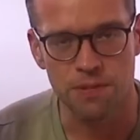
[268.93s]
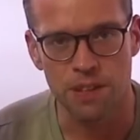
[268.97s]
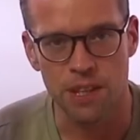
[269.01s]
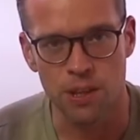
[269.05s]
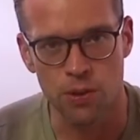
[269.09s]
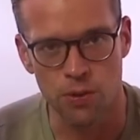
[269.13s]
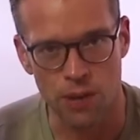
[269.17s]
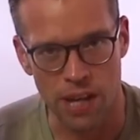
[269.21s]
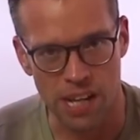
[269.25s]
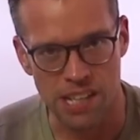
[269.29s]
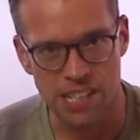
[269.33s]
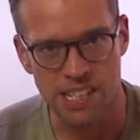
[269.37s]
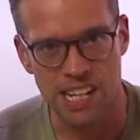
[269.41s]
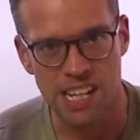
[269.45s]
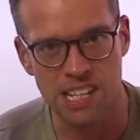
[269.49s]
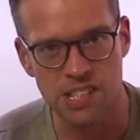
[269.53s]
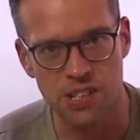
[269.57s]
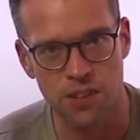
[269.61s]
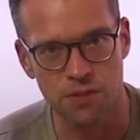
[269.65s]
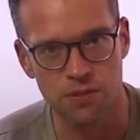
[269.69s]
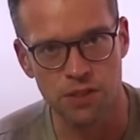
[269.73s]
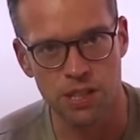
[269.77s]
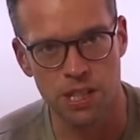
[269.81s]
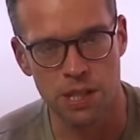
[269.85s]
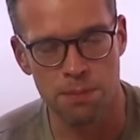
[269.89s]
It'll get
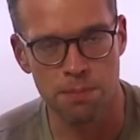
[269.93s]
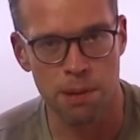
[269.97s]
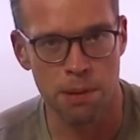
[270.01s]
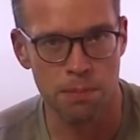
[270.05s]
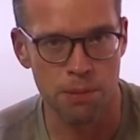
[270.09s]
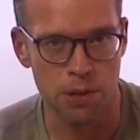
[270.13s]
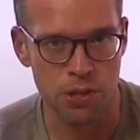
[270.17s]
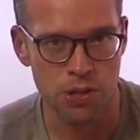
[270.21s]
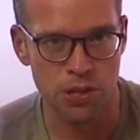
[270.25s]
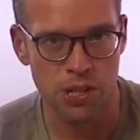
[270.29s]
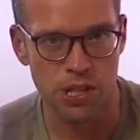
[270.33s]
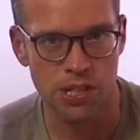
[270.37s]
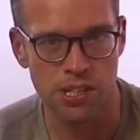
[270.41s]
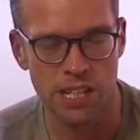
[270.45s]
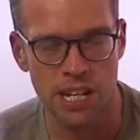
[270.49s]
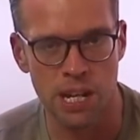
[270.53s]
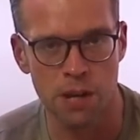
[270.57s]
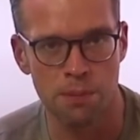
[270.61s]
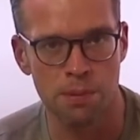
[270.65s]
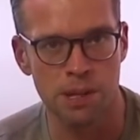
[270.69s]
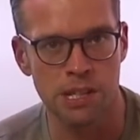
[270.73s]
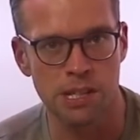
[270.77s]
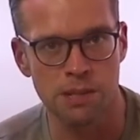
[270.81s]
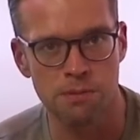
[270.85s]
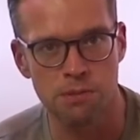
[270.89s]
sent off to the publishers, and
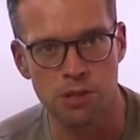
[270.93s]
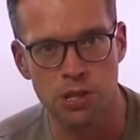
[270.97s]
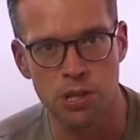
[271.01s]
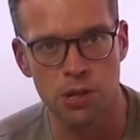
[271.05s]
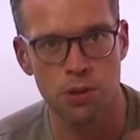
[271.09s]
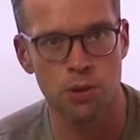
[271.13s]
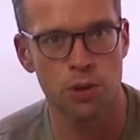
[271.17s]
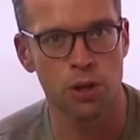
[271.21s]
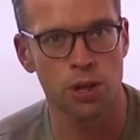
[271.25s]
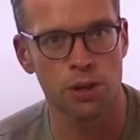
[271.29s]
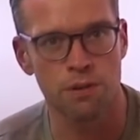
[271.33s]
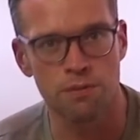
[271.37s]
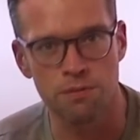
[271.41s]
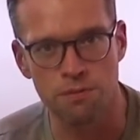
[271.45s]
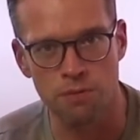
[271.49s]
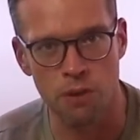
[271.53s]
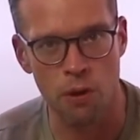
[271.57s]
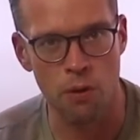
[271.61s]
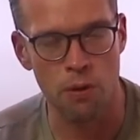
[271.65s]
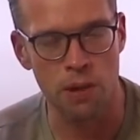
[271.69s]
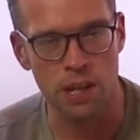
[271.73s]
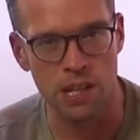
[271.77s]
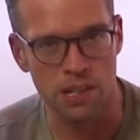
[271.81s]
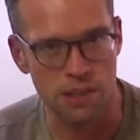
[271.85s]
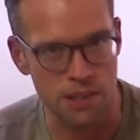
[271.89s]
there'll be some toing and
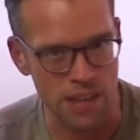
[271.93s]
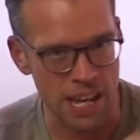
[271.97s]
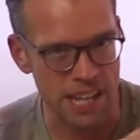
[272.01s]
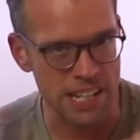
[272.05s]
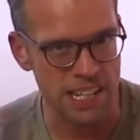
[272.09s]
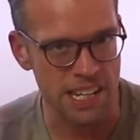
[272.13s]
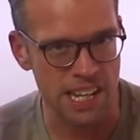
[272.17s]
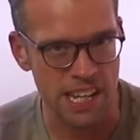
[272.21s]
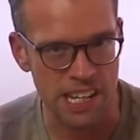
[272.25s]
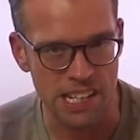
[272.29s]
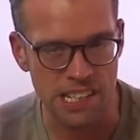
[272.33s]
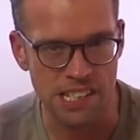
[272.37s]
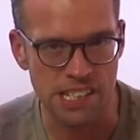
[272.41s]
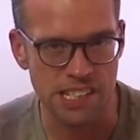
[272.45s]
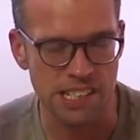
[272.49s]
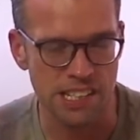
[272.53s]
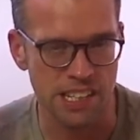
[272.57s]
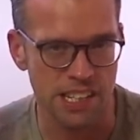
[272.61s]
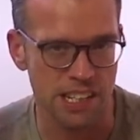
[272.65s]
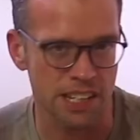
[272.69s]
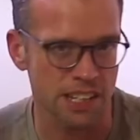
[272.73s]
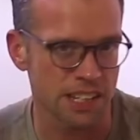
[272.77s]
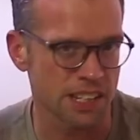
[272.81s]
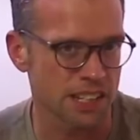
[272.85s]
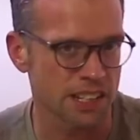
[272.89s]
froing with edits
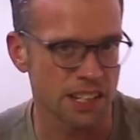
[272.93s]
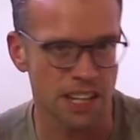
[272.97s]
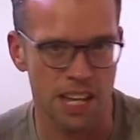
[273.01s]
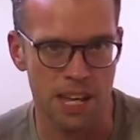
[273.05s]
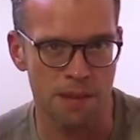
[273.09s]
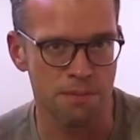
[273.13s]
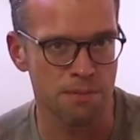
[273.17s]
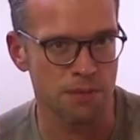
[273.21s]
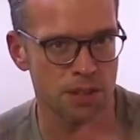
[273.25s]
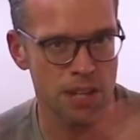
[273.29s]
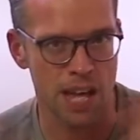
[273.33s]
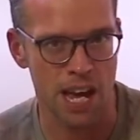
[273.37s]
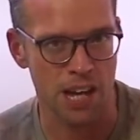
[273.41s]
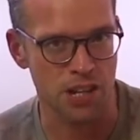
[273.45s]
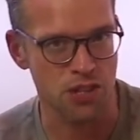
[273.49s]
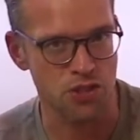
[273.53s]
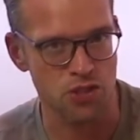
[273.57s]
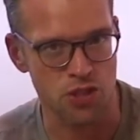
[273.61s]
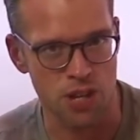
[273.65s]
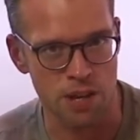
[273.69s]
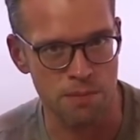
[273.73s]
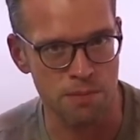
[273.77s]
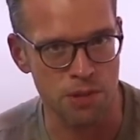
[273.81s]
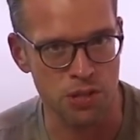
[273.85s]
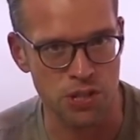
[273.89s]
and
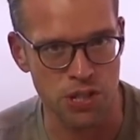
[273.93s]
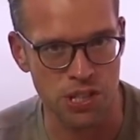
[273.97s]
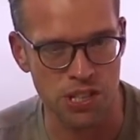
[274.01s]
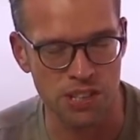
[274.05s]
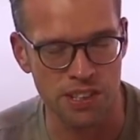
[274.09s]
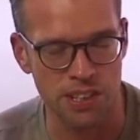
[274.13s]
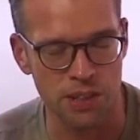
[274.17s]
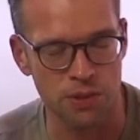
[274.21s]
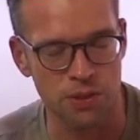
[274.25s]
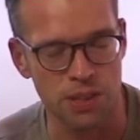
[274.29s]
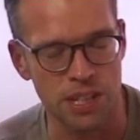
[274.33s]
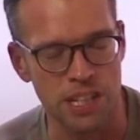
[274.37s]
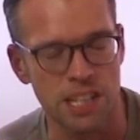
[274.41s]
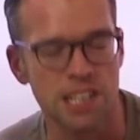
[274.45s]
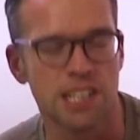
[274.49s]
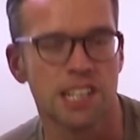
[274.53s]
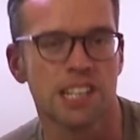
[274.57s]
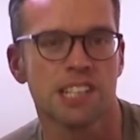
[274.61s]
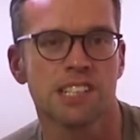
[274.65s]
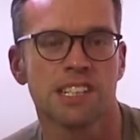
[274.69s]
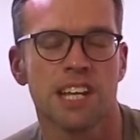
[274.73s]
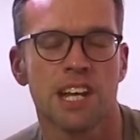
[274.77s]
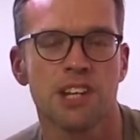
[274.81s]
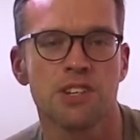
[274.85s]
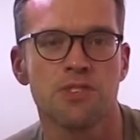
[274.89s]
extra images they'll need,
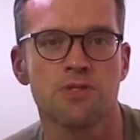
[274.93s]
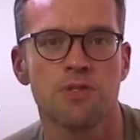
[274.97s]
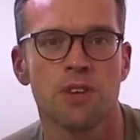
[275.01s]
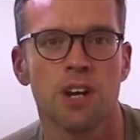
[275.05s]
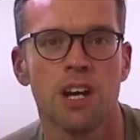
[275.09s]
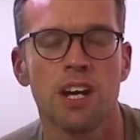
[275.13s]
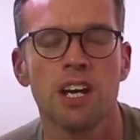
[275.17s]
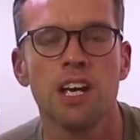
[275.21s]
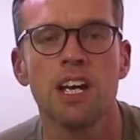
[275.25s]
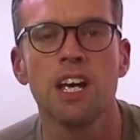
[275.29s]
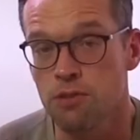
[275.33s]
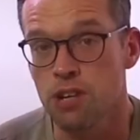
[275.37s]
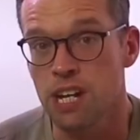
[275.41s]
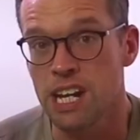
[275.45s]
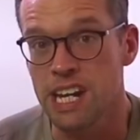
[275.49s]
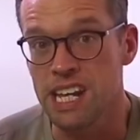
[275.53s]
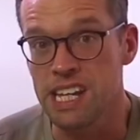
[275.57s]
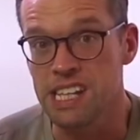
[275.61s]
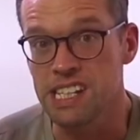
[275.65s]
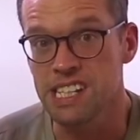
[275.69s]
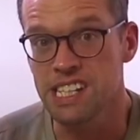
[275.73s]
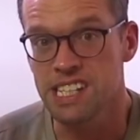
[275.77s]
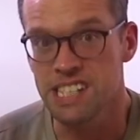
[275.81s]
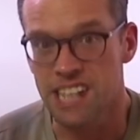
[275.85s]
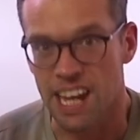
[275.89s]
etc.
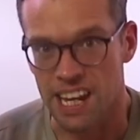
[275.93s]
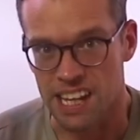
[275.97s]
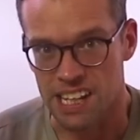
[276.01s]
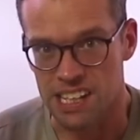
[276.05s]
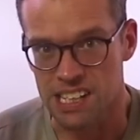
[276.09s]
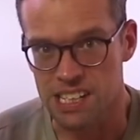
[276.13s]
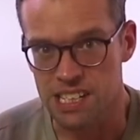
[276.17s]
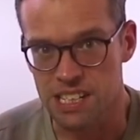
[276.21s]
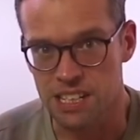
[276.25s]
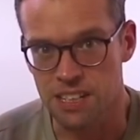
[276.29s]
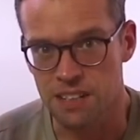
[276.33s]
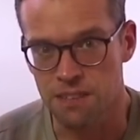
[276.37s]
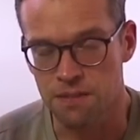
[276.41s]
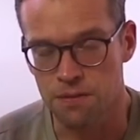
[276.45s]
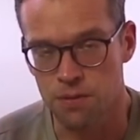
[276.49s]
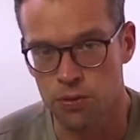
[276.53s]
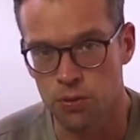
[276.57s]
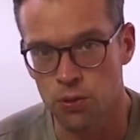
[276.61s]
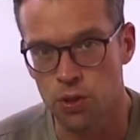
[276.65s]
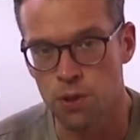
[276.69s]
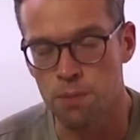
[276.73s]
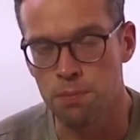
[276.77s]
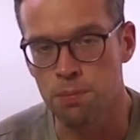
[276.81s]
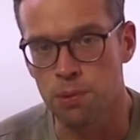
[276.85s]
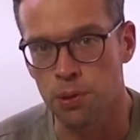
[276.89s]
Release date
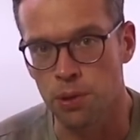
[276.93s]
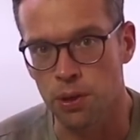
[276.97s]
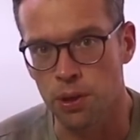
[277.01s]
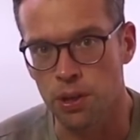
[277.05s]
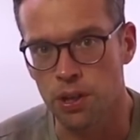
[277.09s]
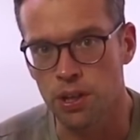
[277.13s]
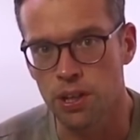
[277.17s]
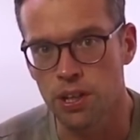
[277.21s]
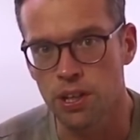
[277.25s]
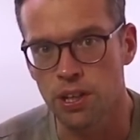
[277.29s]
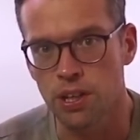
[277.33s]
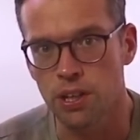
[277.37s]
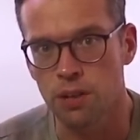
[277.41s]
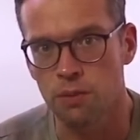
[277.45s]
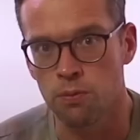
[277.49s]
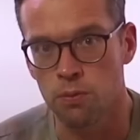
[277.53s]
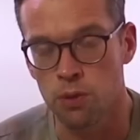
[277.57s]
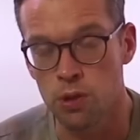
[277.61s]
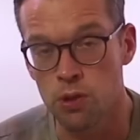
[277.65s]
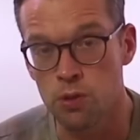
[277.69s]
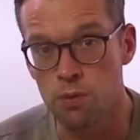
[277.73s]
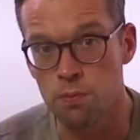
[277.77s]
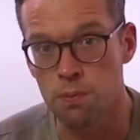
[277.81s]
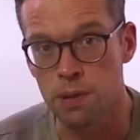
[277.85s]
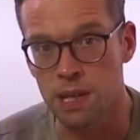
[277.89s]
for the book
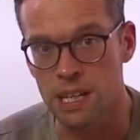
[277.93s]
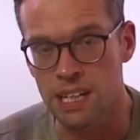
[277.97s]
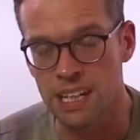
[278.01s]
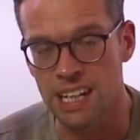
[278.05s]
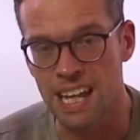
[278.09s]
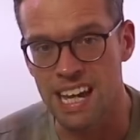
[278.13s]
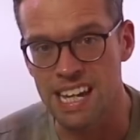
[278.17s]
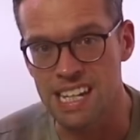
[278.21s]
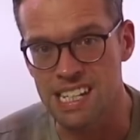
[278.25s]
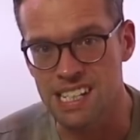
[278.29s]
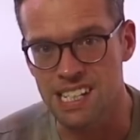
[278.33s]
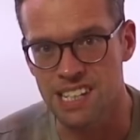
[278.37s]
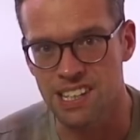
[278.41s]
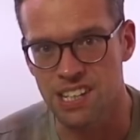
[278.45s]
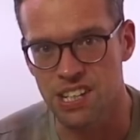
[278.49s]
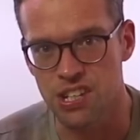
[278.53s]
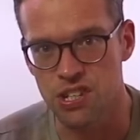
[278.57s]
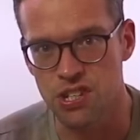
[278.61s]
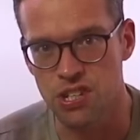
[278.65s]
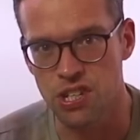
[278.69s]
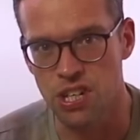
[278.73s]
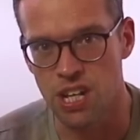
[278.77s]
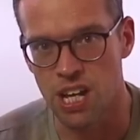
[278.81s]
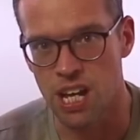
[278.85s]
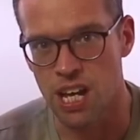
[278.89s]
will be later
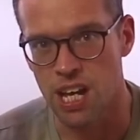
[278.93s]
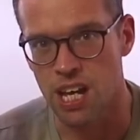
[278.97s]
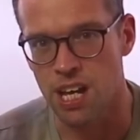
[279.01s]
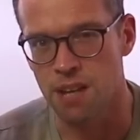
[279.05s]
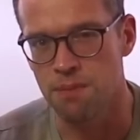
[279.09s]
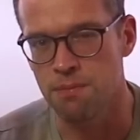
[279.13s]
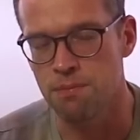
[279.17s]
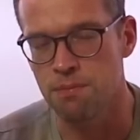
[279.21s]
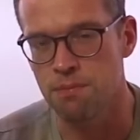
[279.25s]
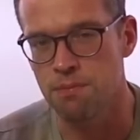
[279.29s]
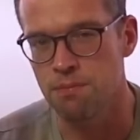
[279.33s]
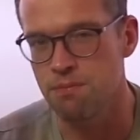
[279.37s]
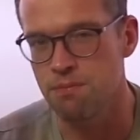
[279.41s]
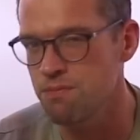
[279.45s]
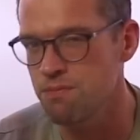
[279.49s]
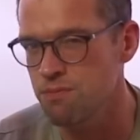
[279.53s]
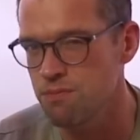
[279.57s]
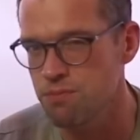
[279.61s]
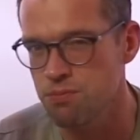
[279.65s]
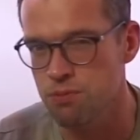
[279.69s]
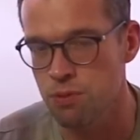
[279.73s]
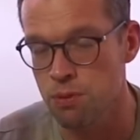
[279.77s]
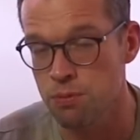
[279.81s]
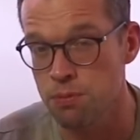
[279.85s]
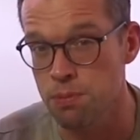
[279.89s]
this year,
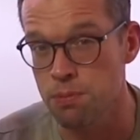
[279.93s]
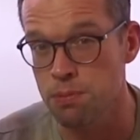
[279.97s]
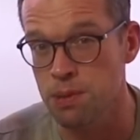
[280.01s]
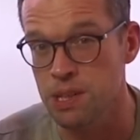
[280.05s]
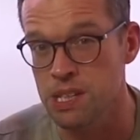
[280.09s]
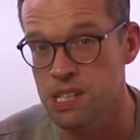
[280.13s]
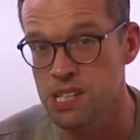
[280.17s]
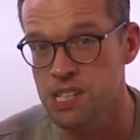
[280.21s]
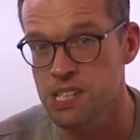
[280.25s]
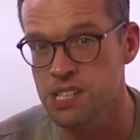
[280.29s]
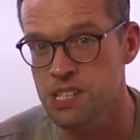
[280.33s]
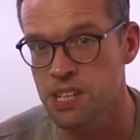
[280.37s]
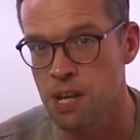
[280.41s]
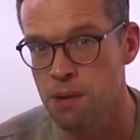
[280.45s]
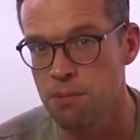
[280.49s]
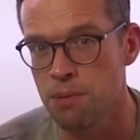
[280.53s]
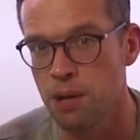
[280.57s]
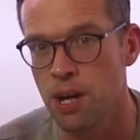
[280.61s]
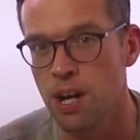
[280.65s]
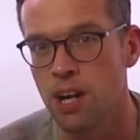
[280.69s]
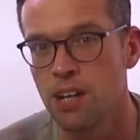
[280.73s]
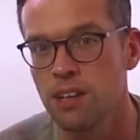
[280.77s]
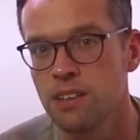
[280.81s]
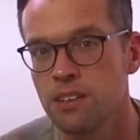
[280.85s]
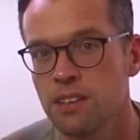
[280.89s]
probably
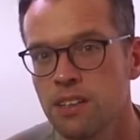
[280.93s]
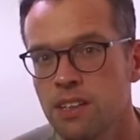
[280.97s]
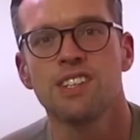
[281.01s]
summer.